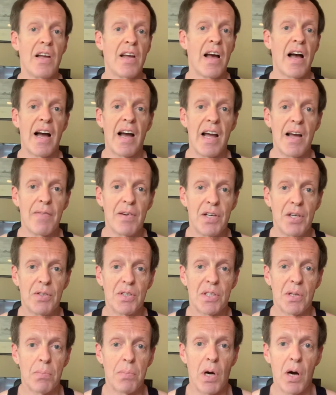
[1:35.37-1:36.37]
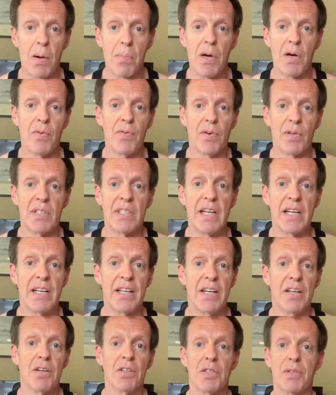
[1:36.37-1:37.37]
I haven't used a barbell for
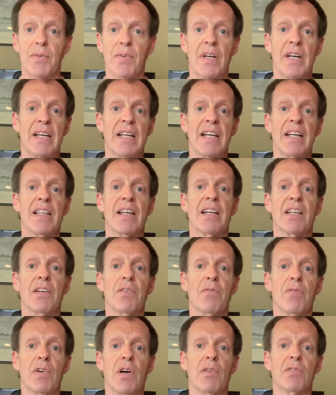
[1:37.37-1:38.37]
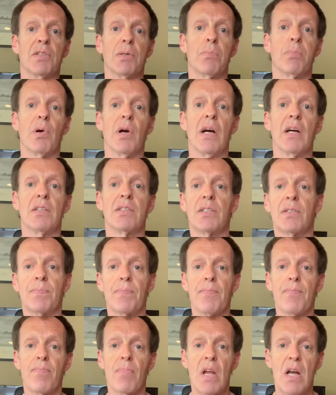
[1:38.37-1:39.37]
10 years or anything that involves a press.
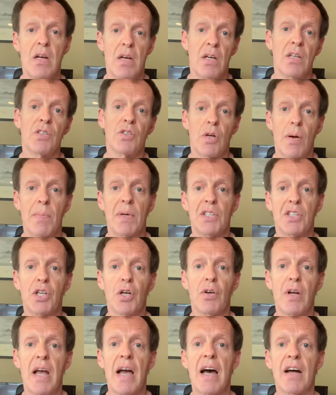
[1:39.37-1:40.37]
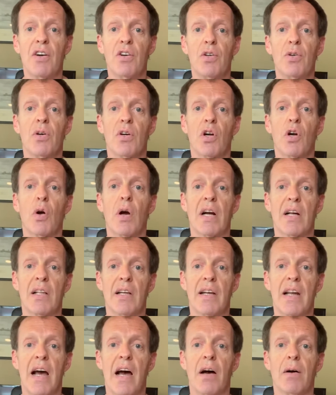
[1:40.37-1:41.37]
So I'm gonna show you how to do it
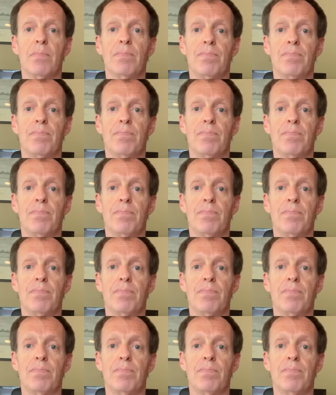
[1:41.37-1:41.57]
correctly now.